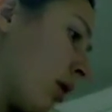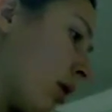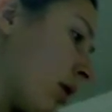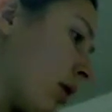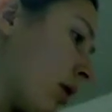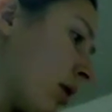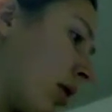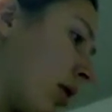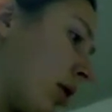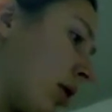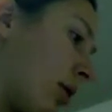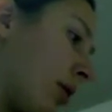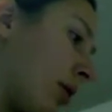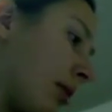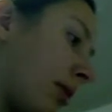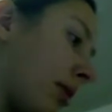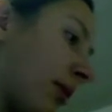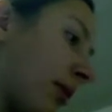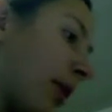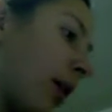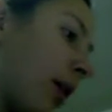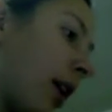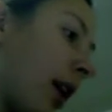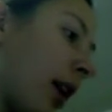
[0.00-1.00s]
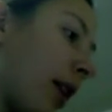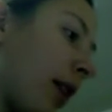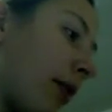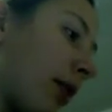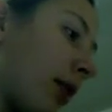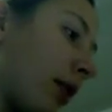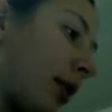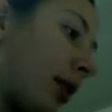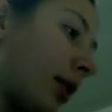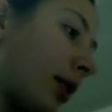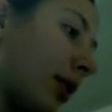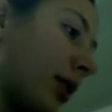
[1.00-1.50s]
So
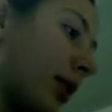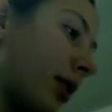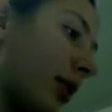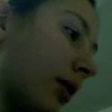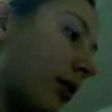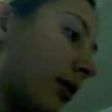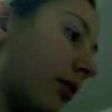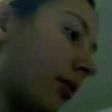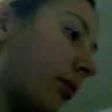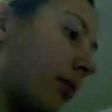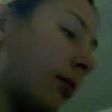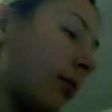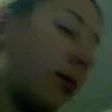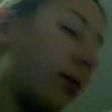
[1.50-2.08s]
Africa is,